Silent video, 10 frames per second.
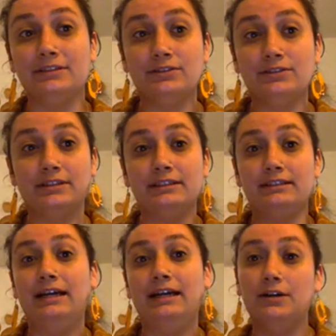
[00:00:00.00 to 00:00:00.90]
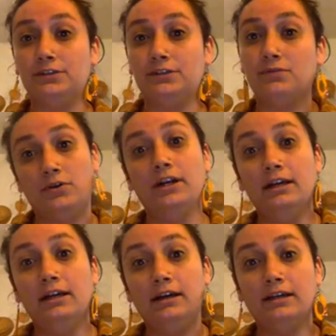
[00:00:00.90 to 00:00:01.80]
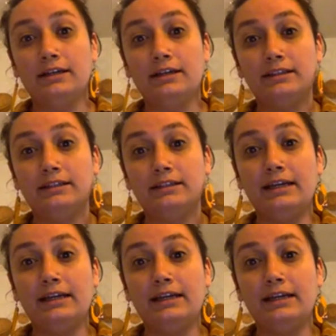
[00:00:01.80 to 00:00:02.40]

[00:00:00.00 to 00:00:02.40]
And so this allows for a lot of the